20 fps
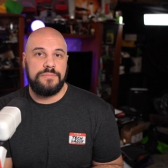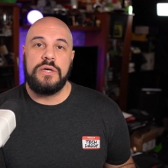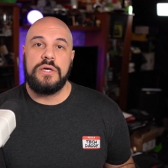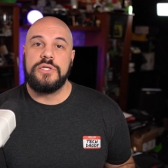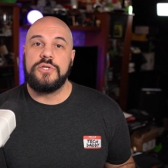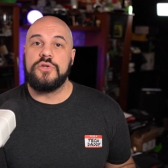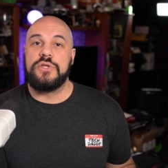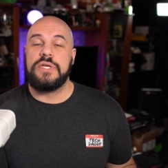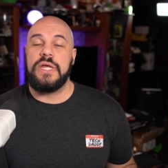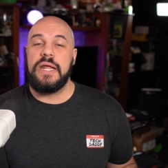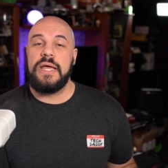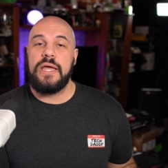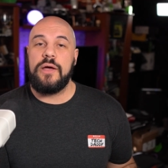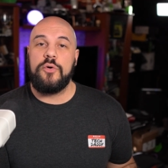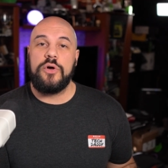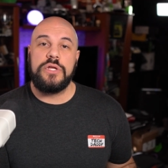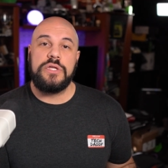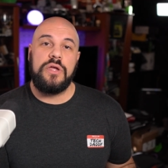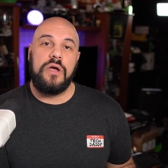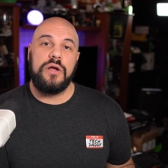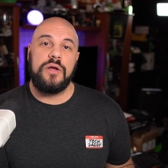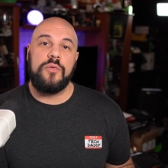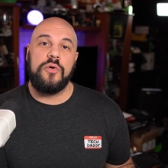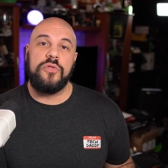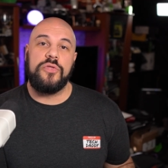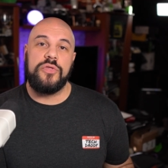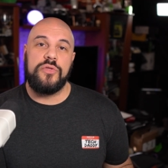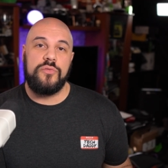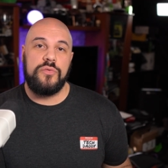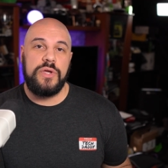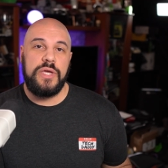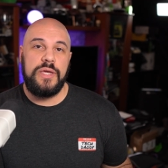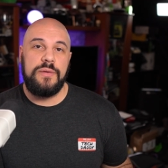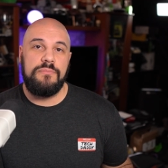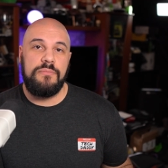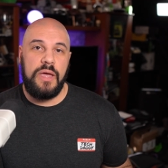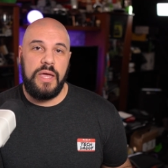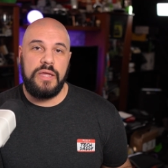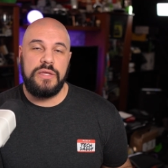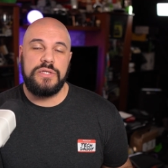So today I want to talk about three
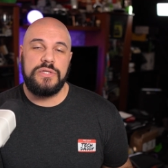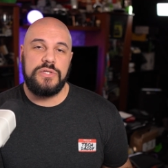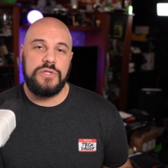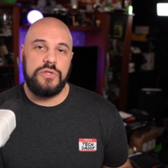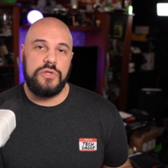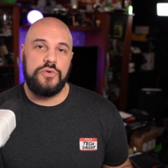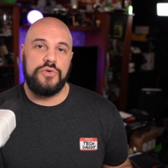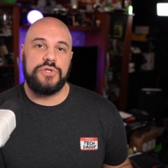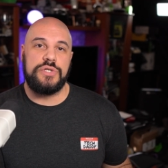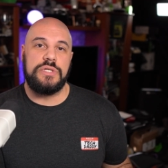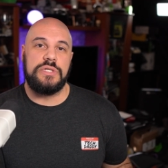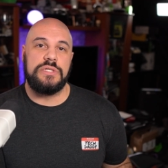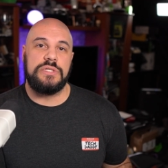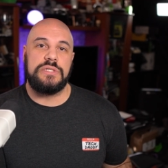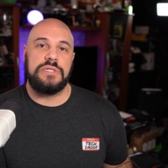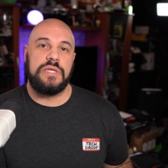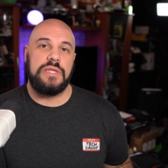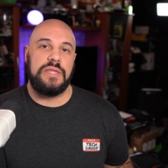main solutions